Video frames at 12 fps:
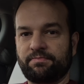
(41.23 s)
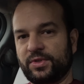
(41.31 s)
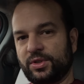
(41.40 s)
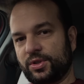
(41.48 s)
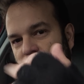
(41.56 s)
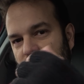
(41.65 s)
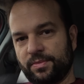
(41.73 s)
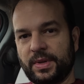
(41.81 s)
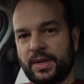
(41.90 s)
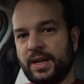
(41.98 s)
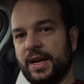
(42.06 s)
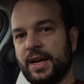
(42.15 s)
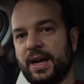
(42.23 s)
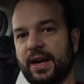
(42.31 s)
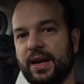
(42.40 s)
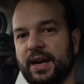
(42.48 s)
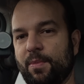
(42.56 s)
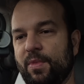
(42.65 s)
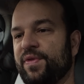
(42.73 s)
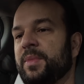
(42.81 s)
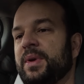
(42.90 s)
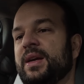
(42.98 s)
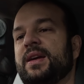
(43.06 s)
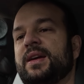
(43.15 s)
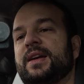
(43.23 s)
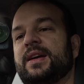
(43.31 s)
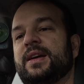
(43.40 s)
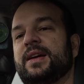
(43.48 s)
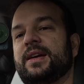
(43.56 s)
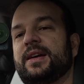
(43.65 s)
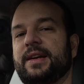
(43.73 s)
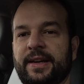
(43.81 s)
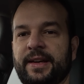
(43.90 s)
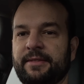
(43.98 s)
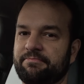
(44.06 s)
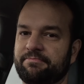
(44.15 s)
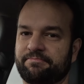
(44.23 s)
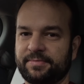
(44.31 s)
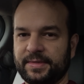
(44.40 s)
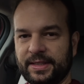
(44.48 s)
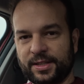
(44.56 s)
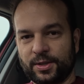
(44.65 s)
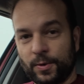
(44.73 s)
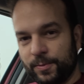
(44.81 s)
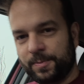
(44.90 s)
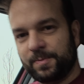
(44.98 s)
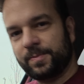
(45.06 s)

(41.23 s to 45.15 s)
So come with me and let's go.